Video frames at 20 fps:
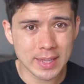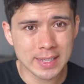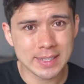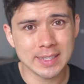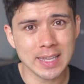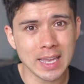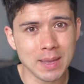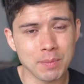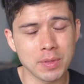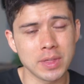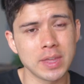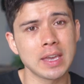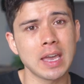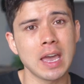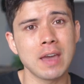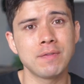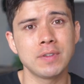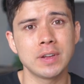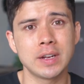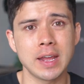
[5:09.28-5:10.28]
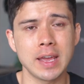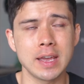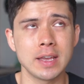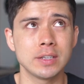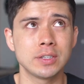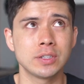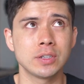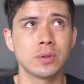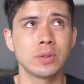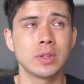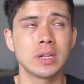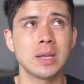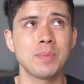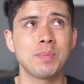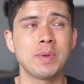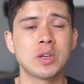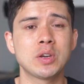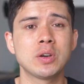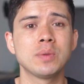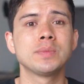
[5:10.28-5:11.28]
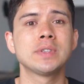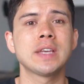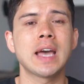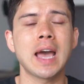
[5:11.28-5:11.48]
the same thing every day so that it becomes a